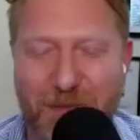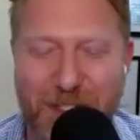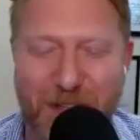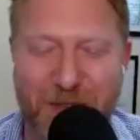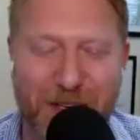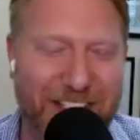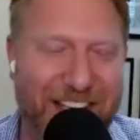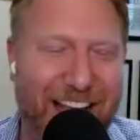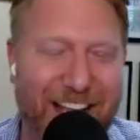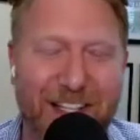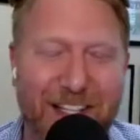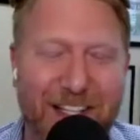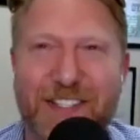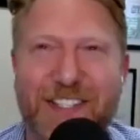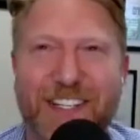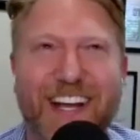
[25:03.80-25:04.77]
so much like a
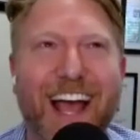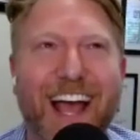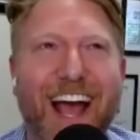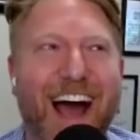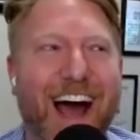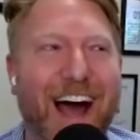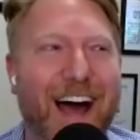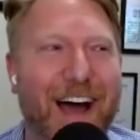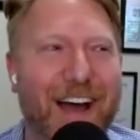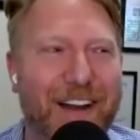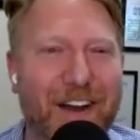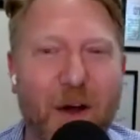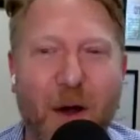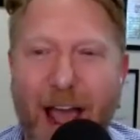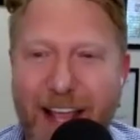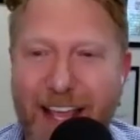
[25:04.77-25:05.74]
loser. Uh,
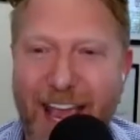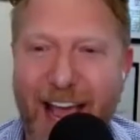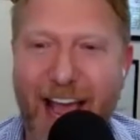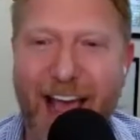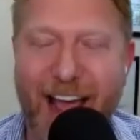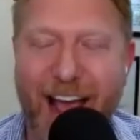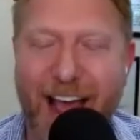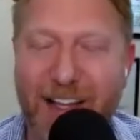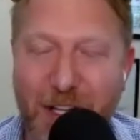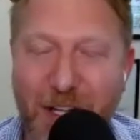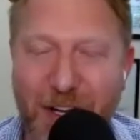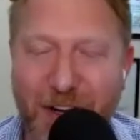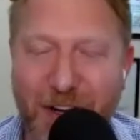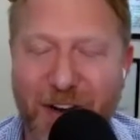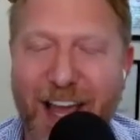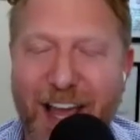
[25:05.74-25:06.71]
no, I can I, I
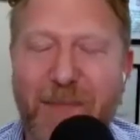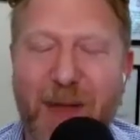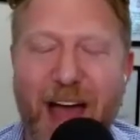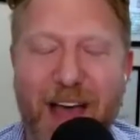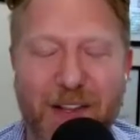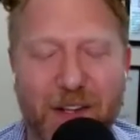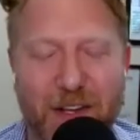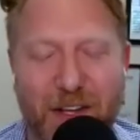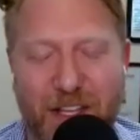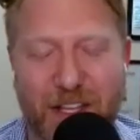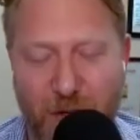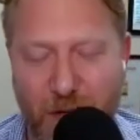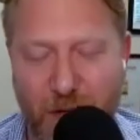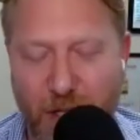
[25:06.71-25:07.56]
look right. I look. You're going to